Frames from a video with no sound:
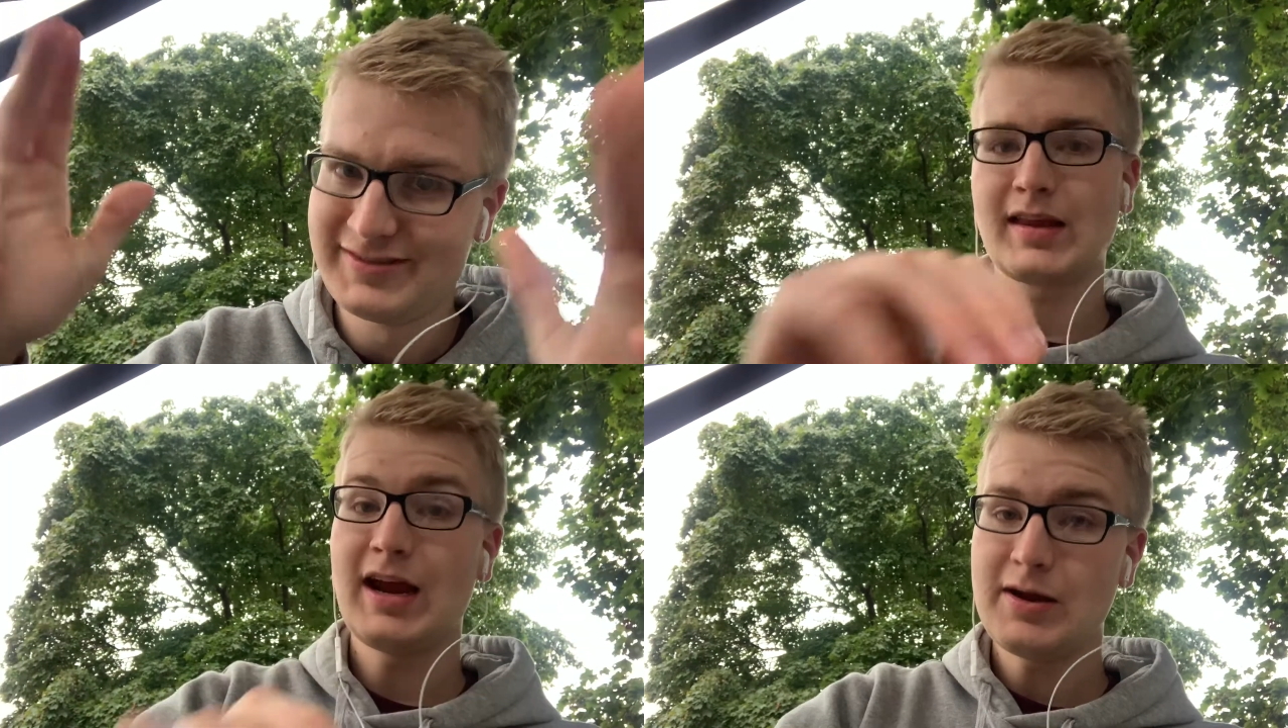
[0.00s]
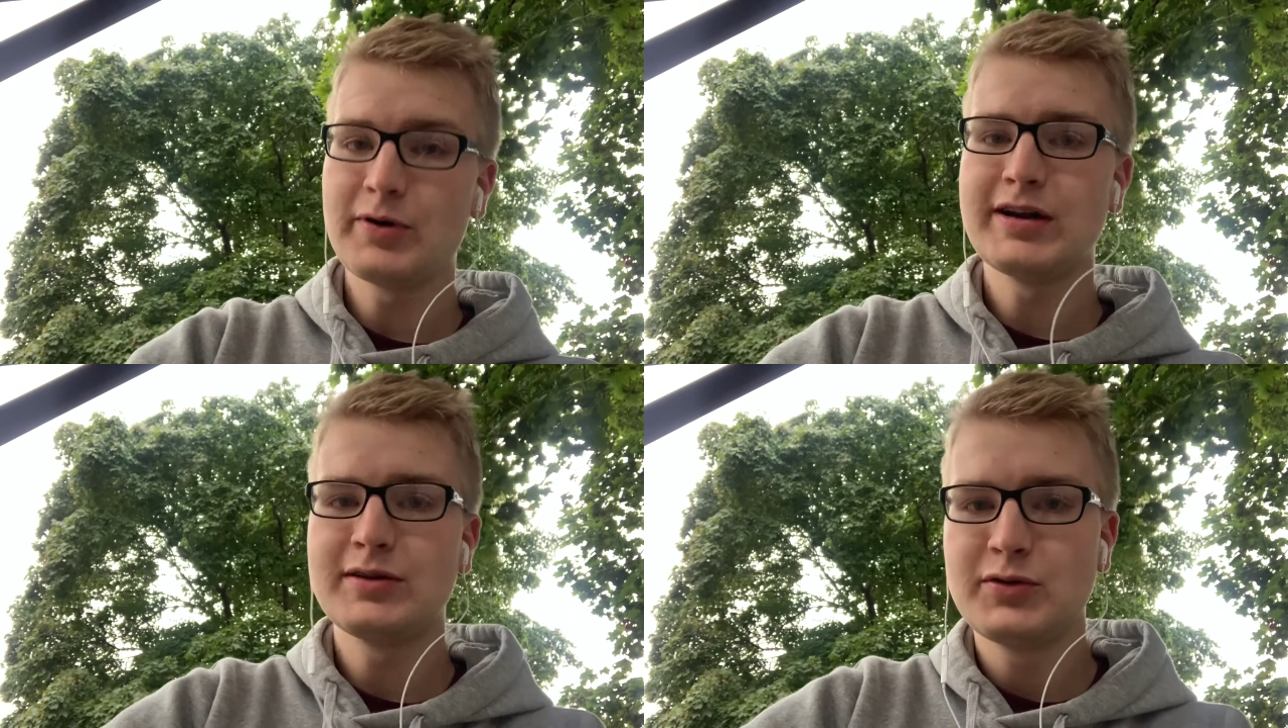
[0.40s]
Anyway,
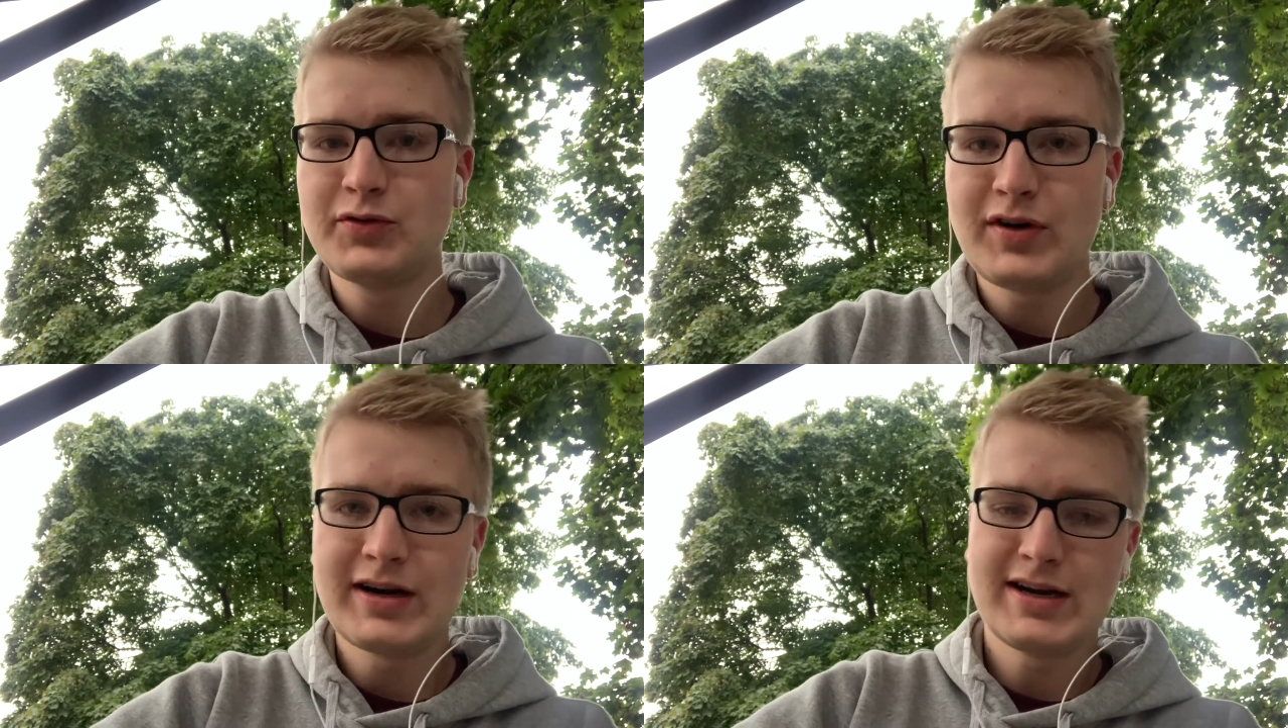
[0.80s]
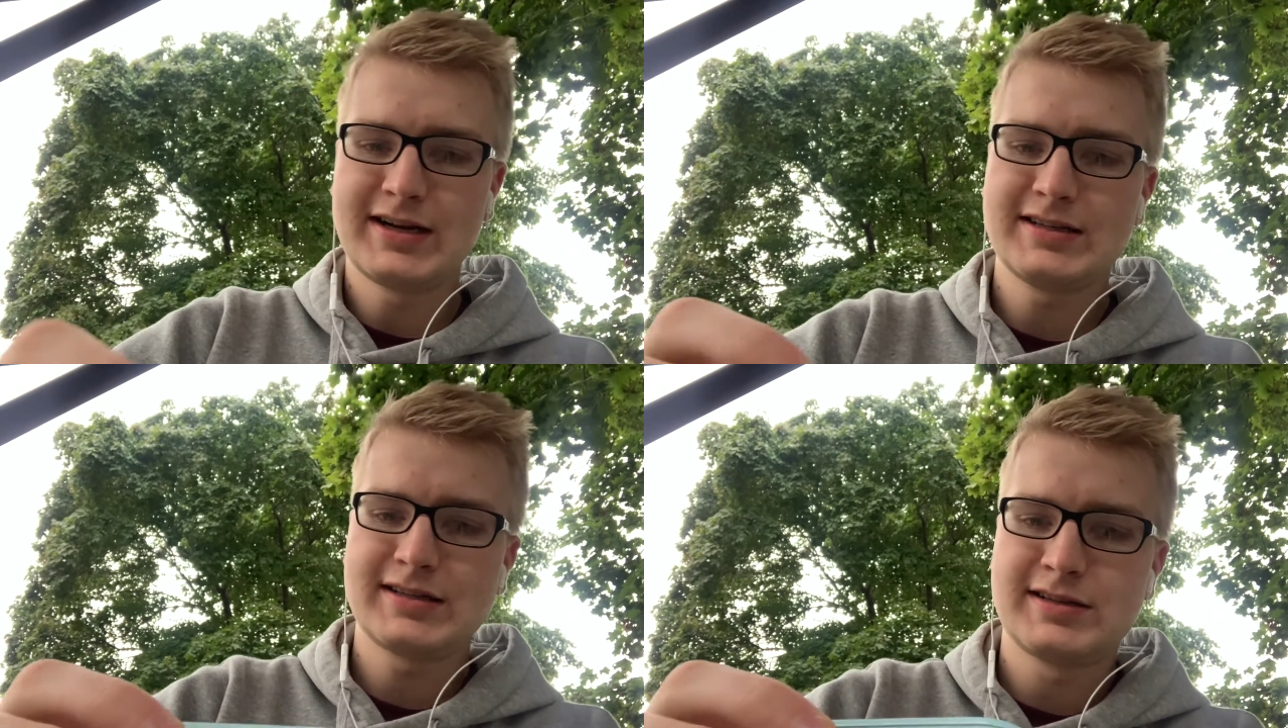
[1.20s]
it was very
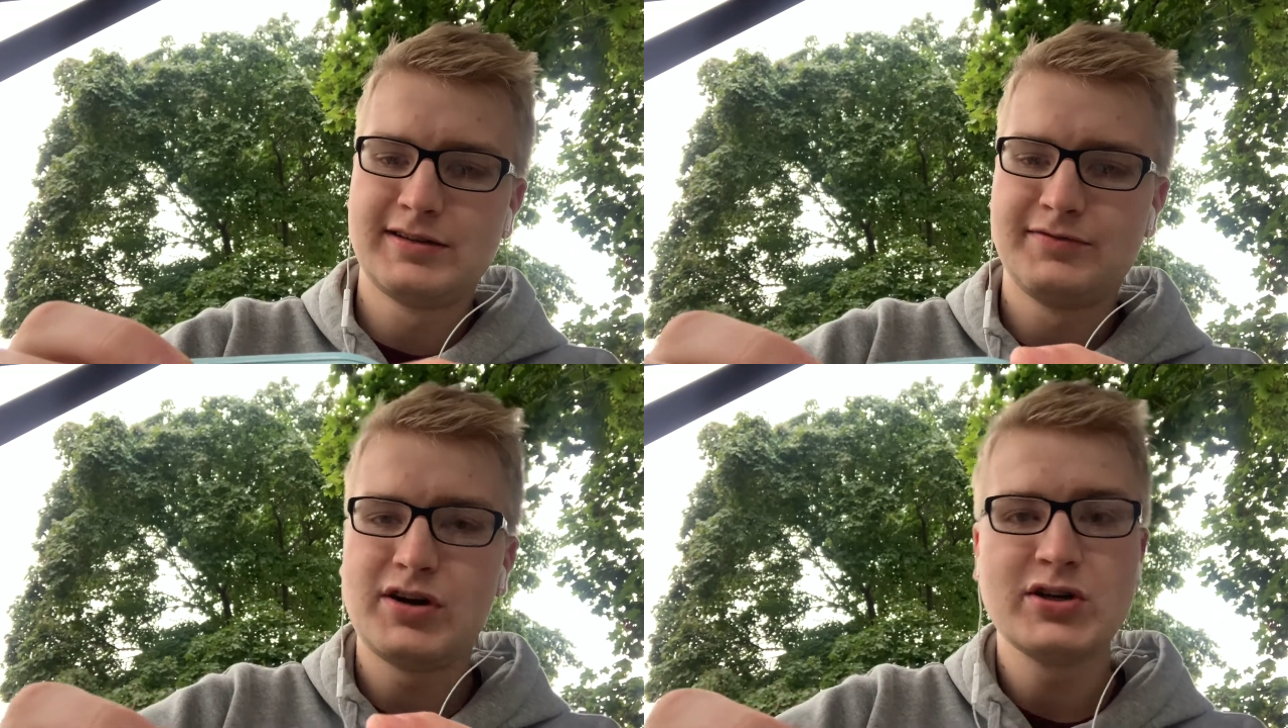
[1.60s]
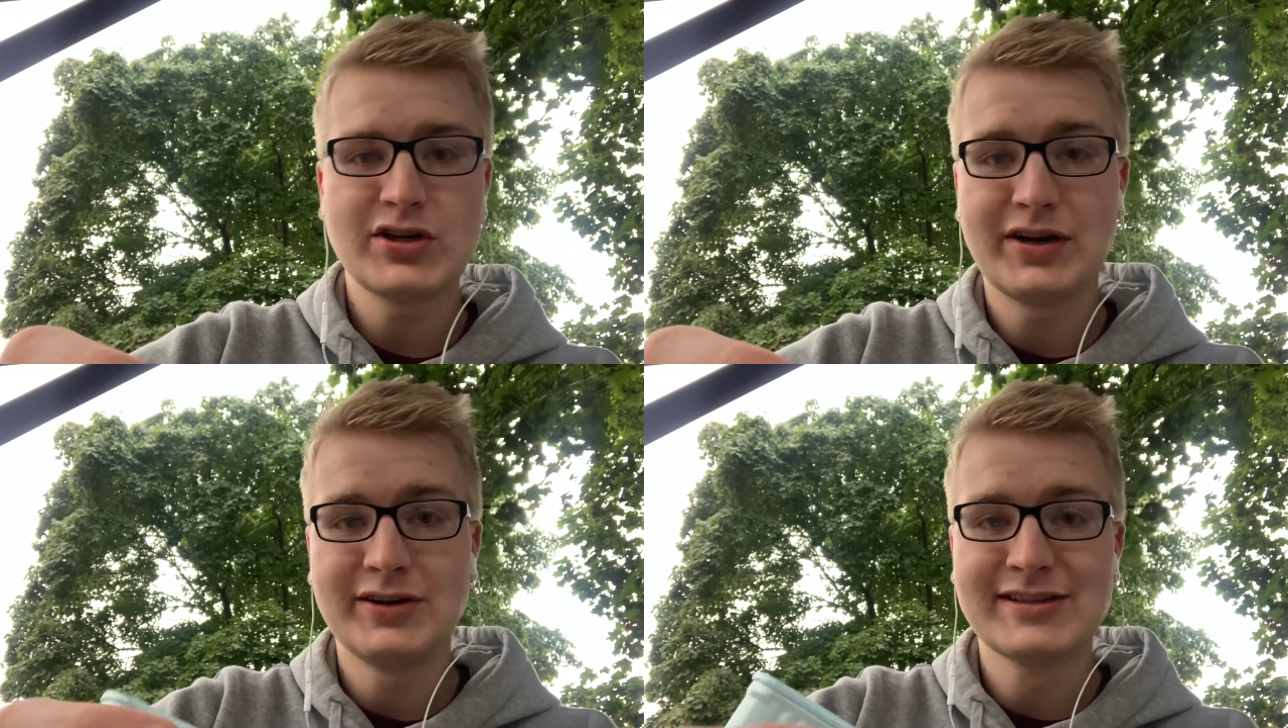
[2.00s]
nice, very
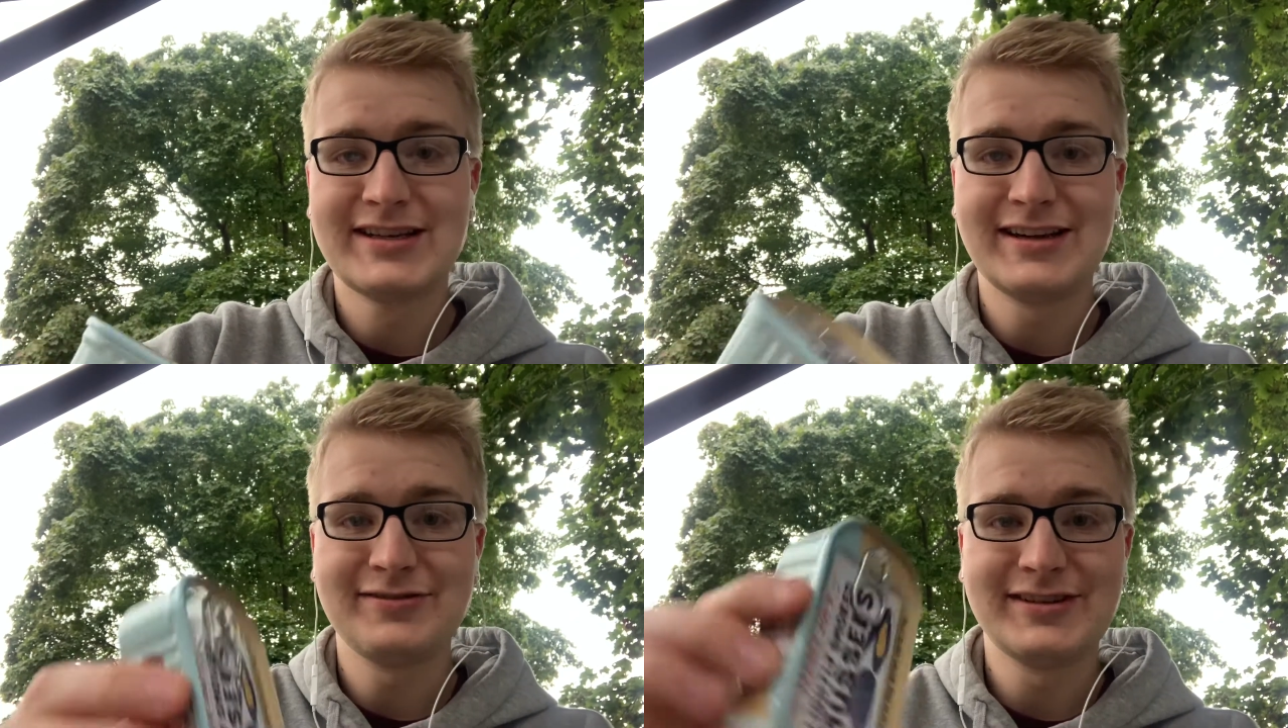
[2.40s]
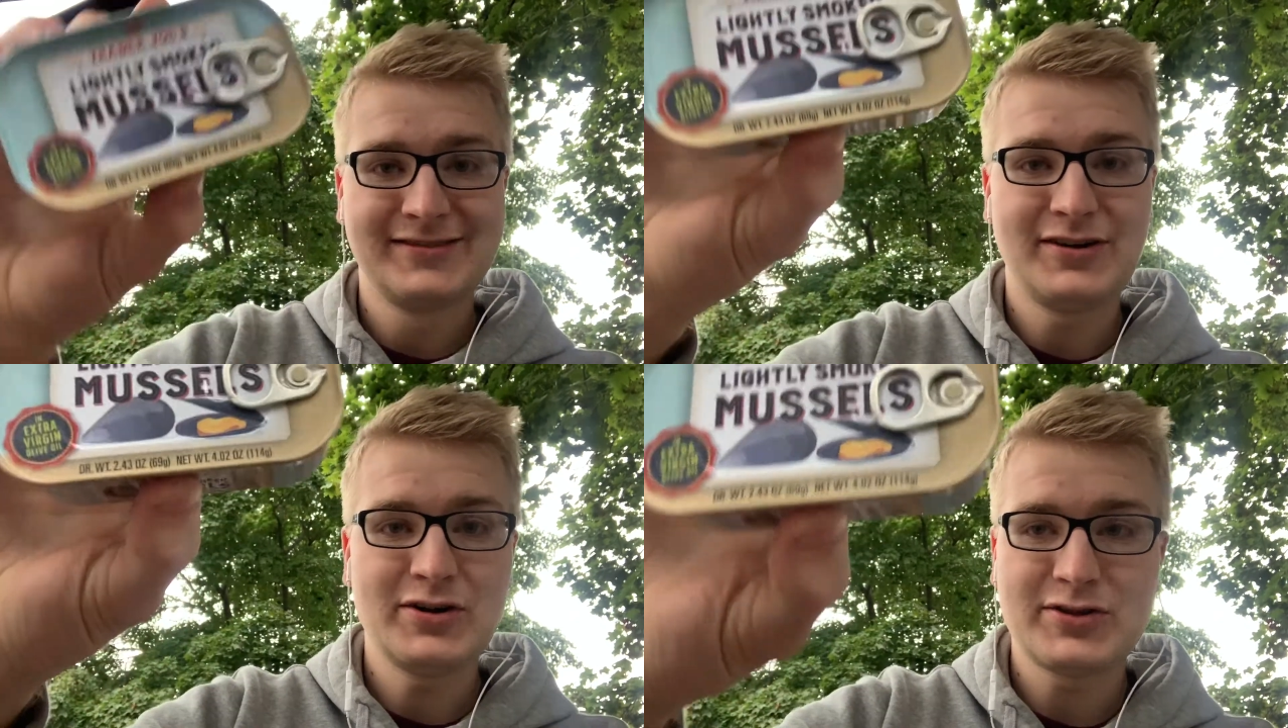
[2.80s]
generous gift,
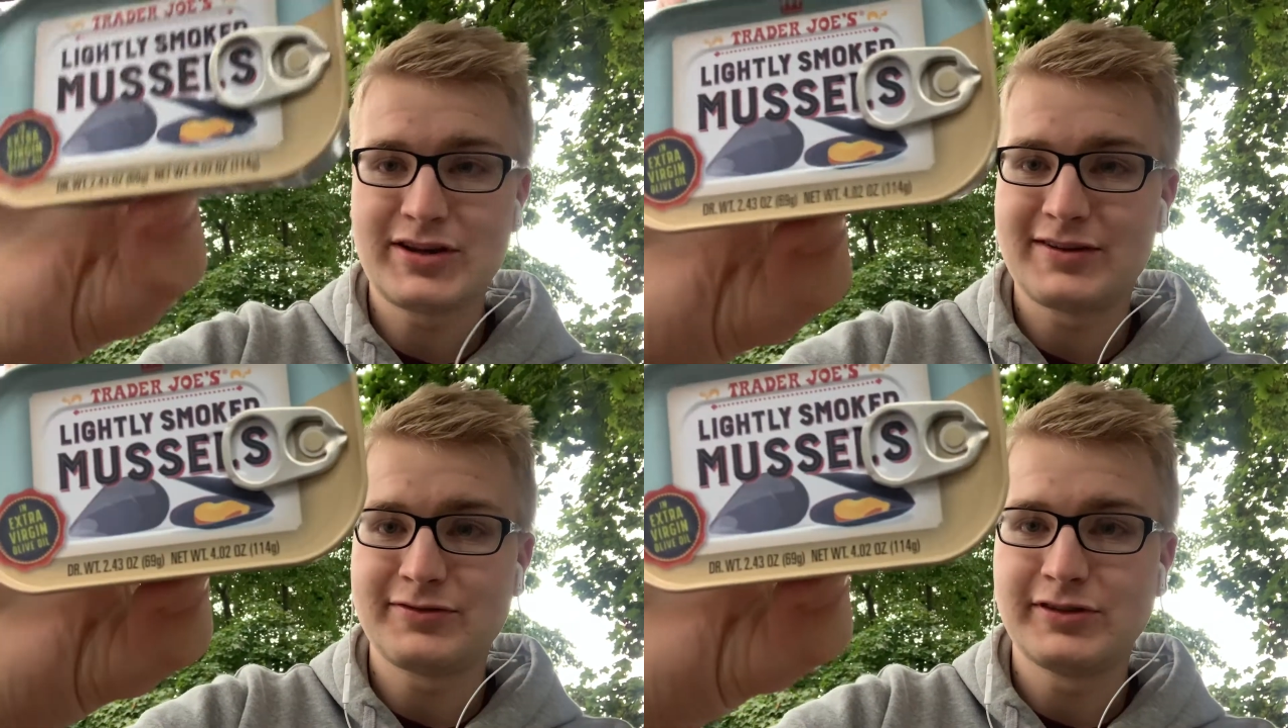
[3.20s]
very thoughtful.